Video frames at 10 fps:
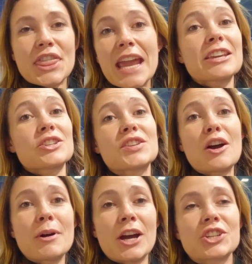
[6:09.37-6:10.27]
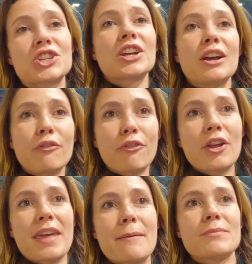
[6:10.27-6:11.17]
Thank you so much
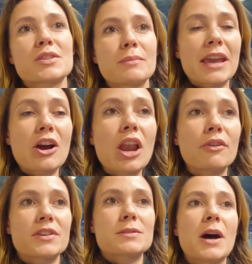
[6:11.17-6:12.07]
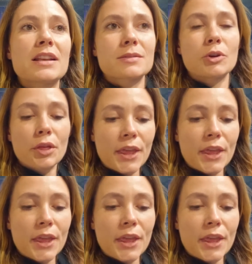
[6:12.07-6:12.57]
for them to make all of this possible.